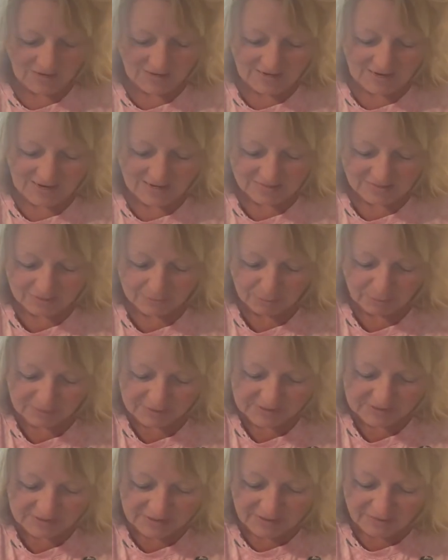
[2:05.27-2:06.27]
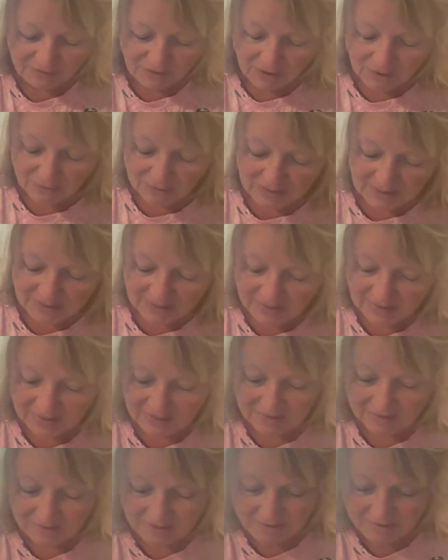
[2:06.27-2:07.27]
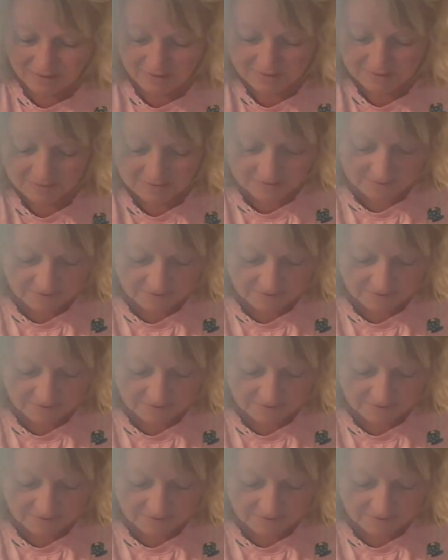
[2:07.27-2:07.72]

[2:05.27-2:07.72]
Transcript: like to put stuff on in it. It